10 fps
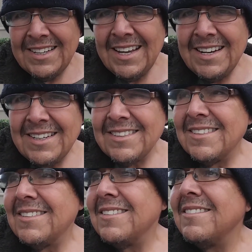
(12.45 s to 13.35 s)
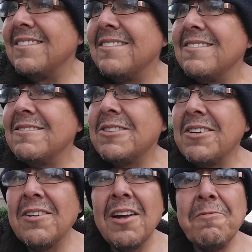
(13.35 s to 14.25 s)
Kind of
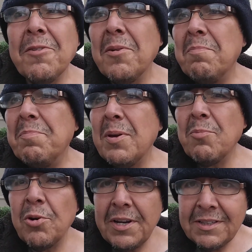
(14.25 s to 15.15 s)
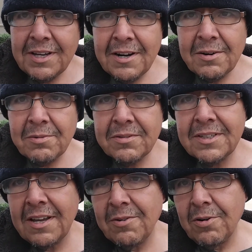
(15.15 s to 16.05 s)
start off with a big marine
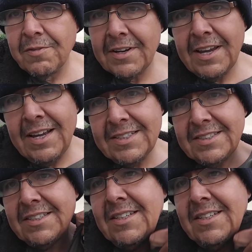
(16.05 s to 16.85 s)
layer, kind of overcast.